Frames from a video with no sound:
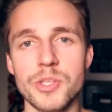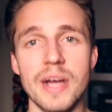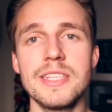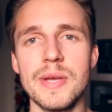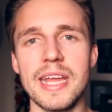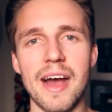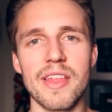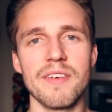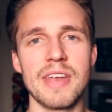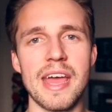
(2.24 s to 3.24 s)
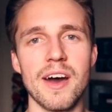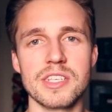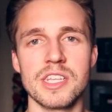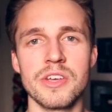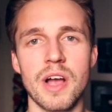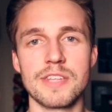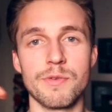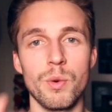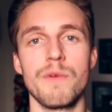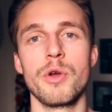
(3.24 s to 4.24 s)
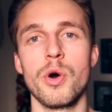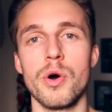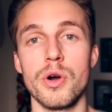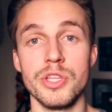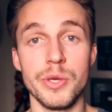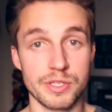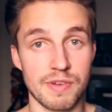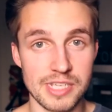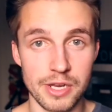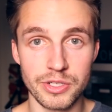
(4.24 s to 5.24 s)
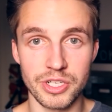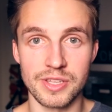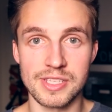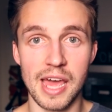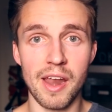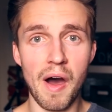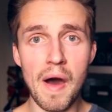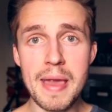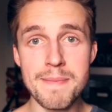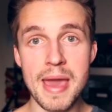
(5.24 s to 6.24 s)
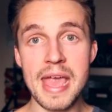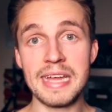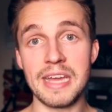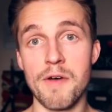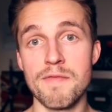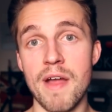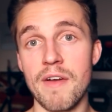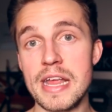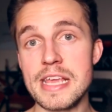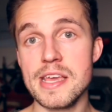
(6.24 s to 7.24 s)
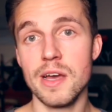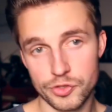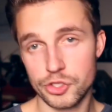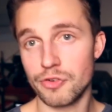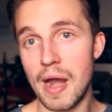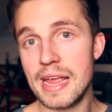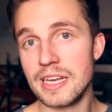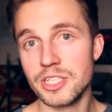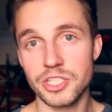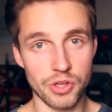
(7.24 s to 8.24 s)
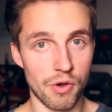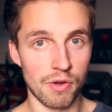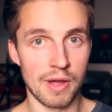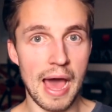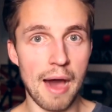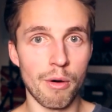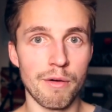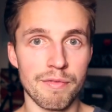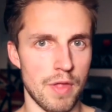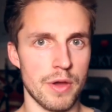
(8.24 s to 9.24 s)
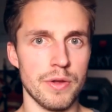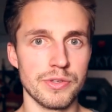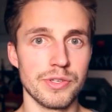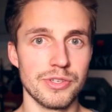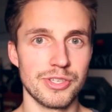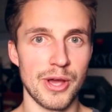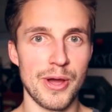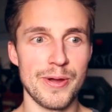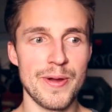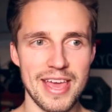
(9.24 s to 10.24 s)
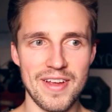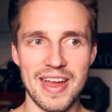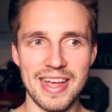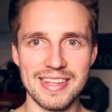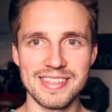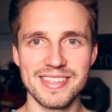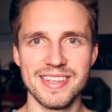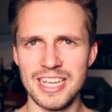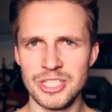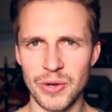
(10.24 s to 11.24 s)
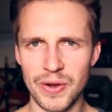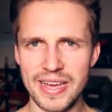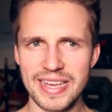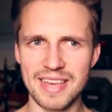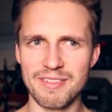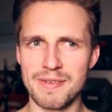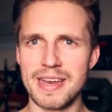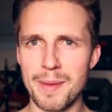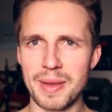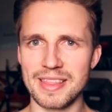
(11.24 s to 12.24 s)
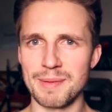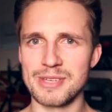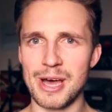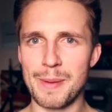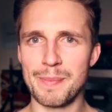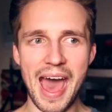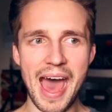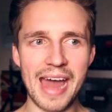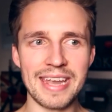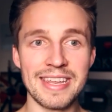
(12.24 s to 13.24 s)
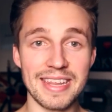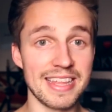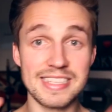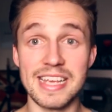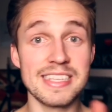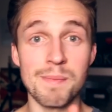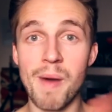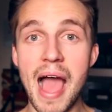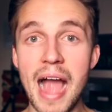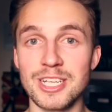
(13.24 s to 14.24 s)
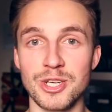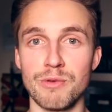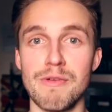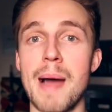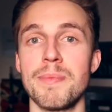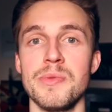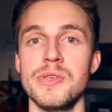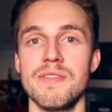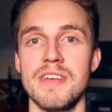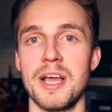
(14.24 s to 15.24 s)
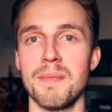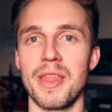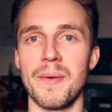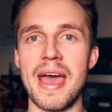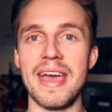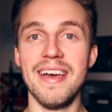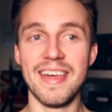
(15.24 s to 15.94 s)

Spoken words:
So I tweeted out the other day asking you guys for all of your New Year's resolutions, and I made a very strange song out of those. So here it is. Enjoy, give the video a big thumbs up. And this isn't my actual rap music video, by the way.